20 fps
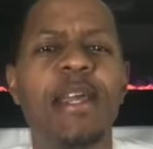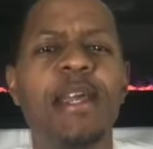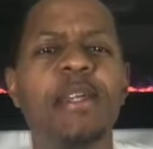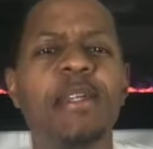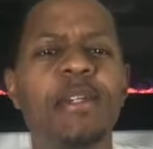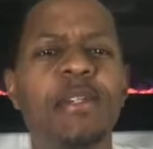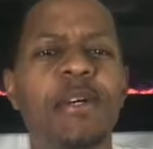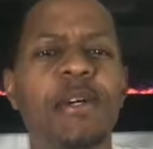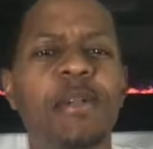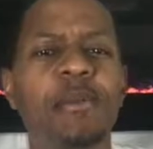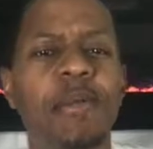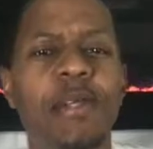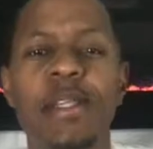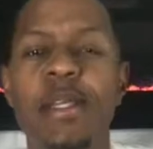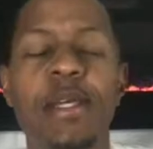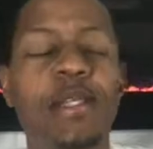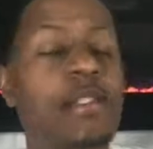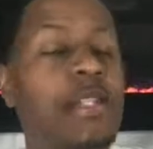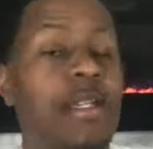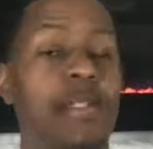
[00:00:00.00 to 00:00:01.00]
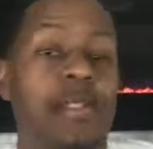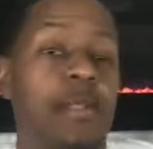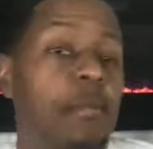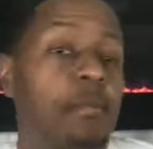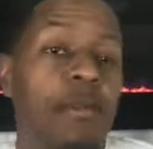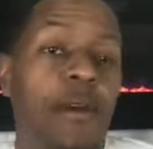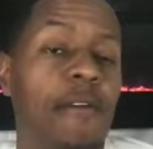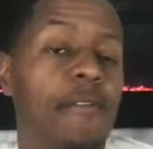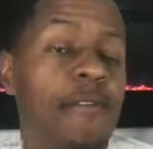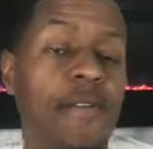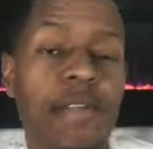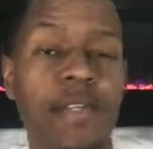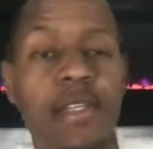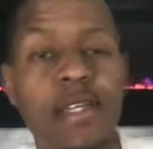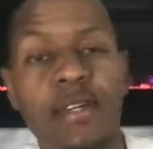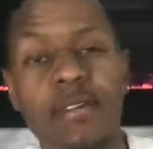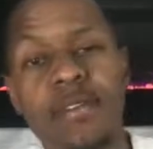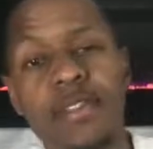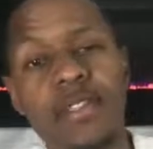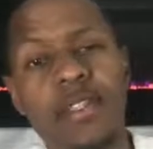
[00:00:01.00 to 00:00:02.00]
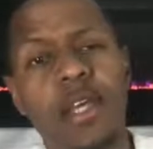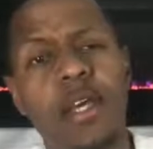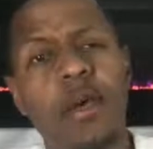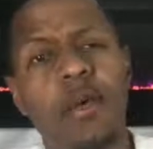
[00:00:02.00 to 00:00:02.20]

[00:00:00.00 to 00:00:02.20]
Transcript: You know what I mean? They're just the perfect gifts.